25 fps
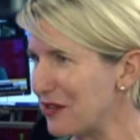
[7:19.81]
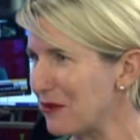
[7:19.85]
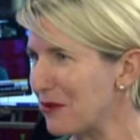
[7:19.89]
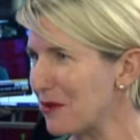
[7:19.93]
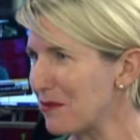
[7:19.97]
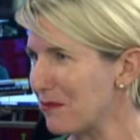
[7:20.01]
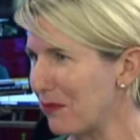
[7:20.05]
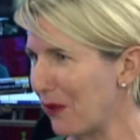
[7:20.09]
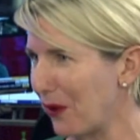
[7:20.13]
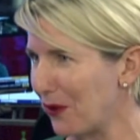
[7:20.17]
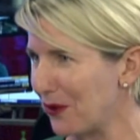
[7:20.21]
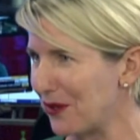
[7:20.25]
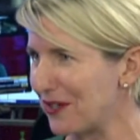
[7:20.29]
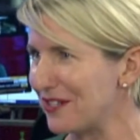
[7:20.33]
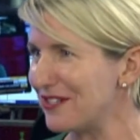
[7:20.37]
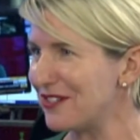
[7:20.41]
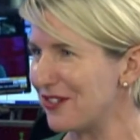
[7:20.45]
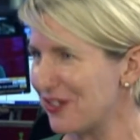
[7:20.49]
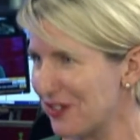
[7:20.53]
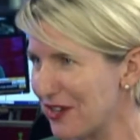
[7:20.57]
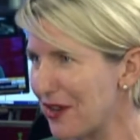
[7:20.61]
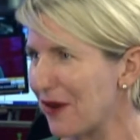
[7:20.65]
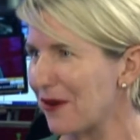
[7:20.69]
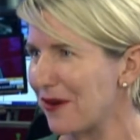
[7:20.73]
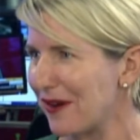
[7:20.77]
with brokers,
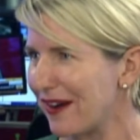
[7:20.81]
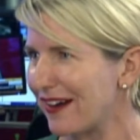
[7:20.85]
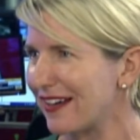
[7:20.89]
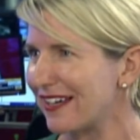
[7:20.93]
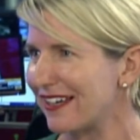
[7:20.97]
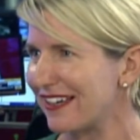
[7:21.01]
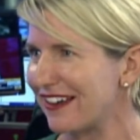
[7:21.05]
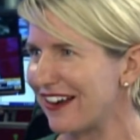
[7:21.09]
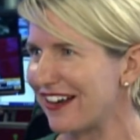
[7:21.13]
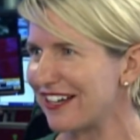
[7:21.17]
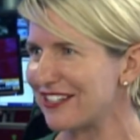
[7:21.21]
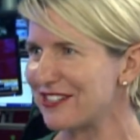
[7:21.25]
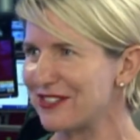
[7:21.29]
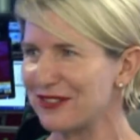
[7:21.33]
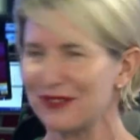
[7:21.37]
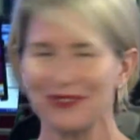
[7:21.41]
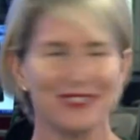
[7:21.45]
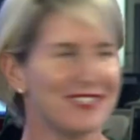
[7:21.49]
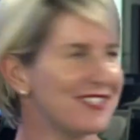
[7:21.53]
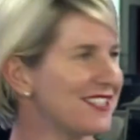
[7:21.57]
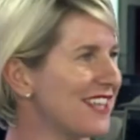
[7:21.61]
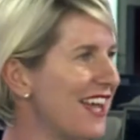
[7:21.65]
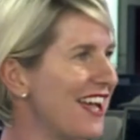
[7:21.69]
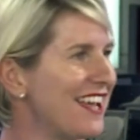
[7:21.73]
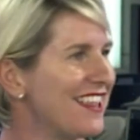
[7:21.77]
so I should
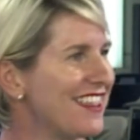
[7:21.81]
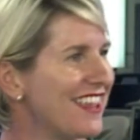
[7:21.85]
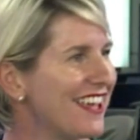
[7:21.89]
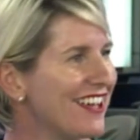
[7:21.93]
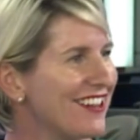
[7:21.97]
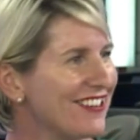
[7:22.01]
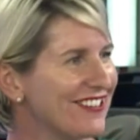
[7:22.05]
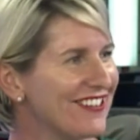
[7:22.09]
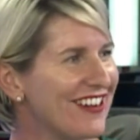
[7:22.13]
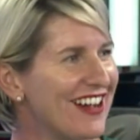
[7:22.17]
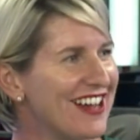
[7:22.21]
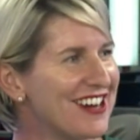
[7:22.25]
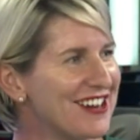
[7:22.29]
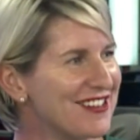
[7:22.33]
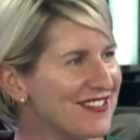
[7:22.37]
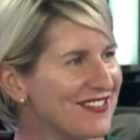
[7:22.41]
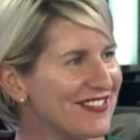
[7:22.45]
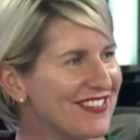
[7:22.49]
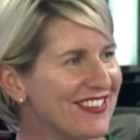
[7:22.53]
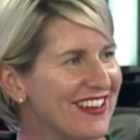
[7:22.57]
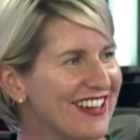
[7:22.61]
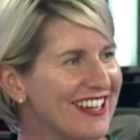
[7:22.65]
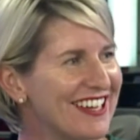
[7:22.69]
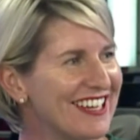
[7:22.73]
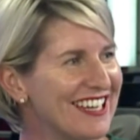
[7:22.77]
say that right up
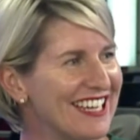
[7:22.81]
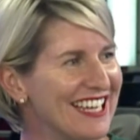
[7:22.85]
front.